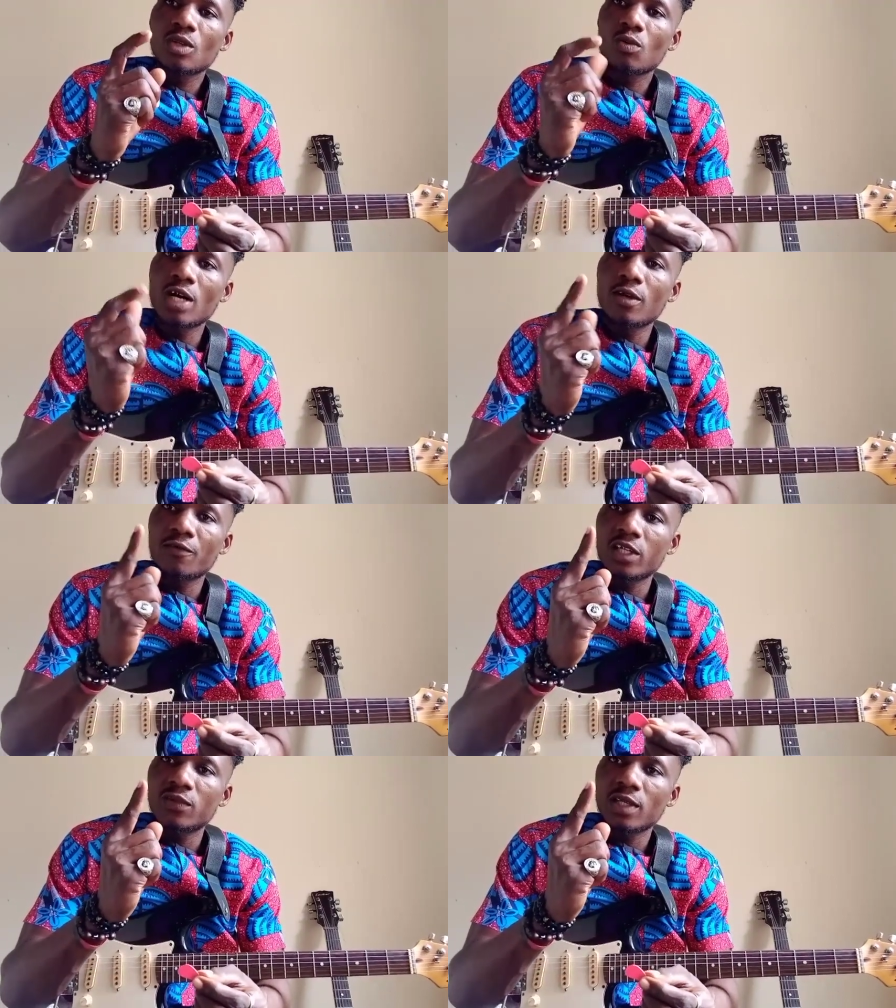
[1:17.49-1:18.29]
While
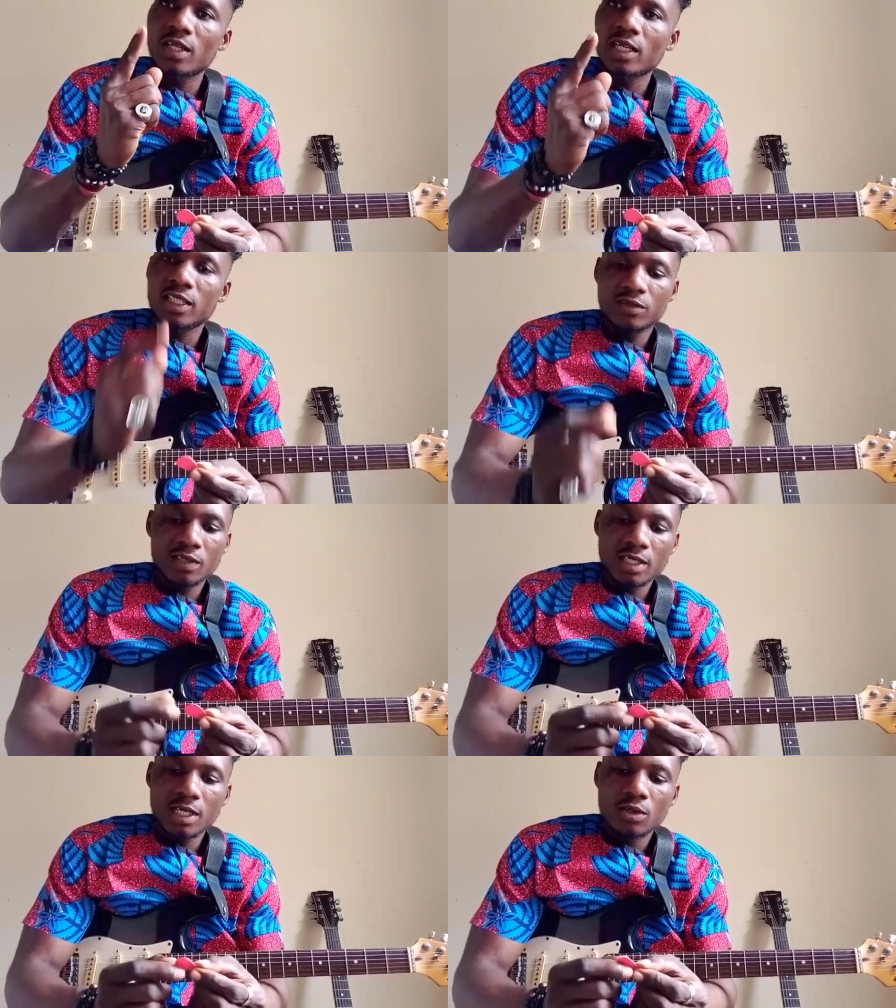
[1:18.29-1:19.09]
your first finger, this
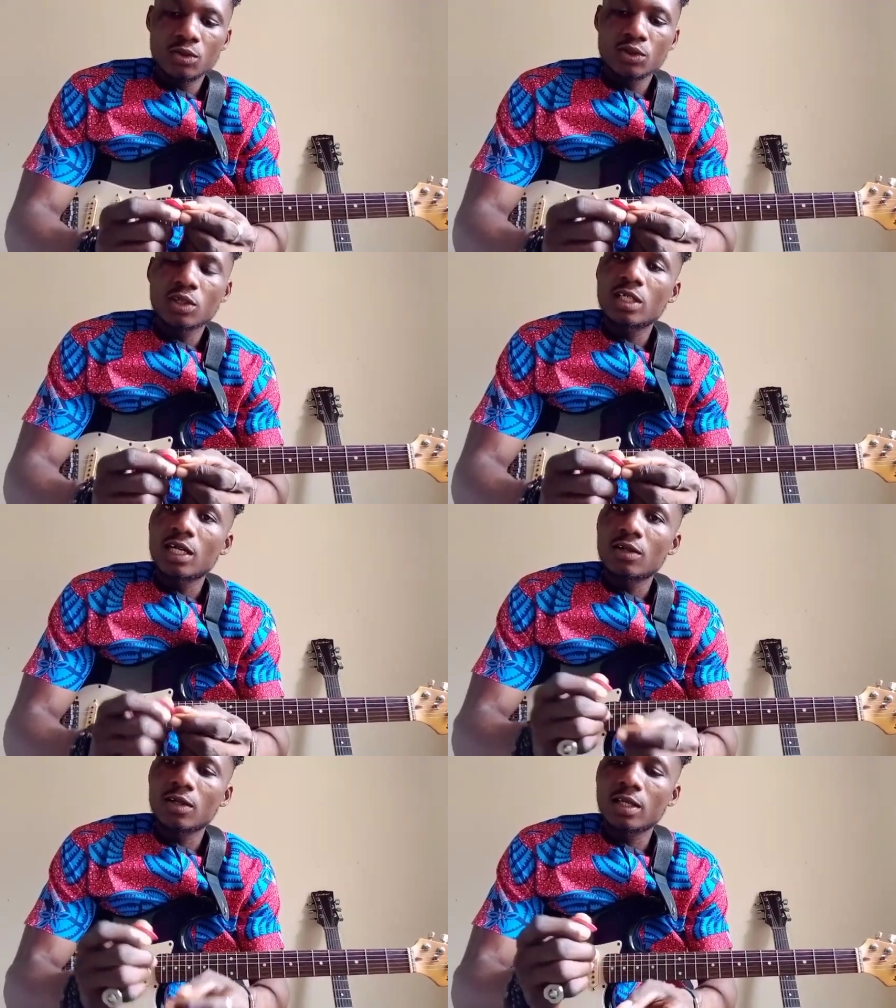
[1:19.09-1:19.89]
finger goes
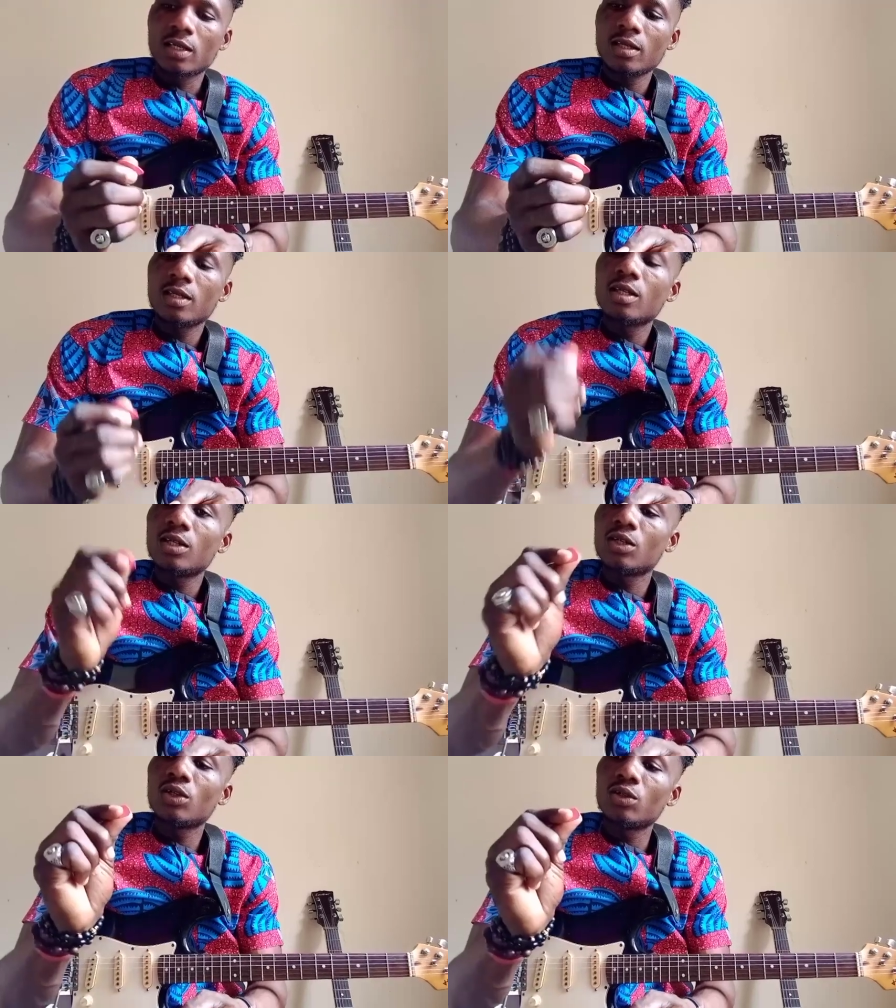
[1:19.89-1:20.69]
under. Okay,
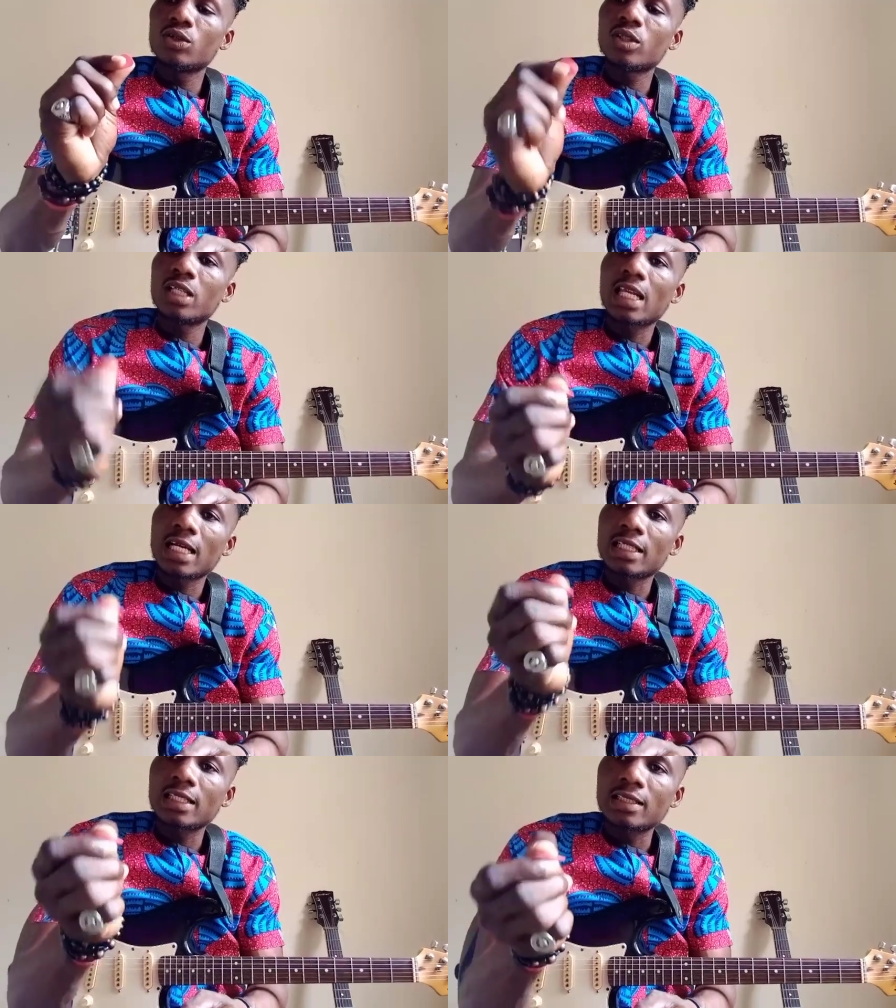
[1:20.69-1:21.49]
it goes under
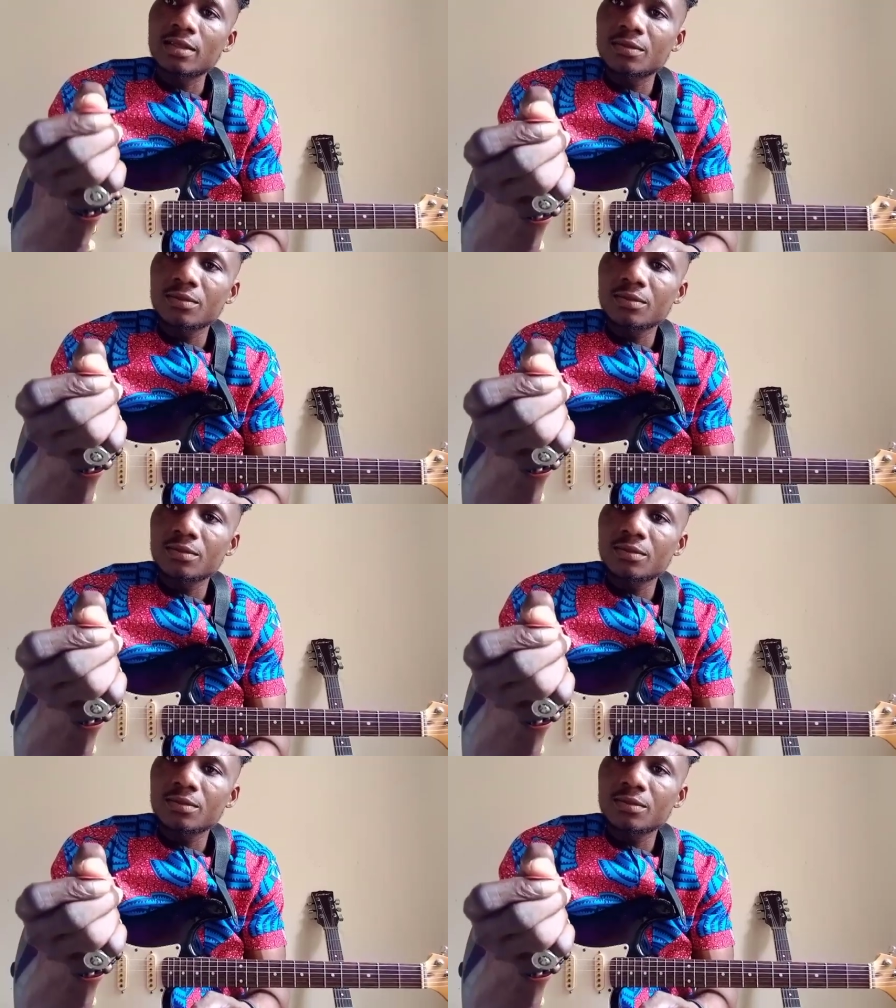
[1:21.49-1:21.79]
like this.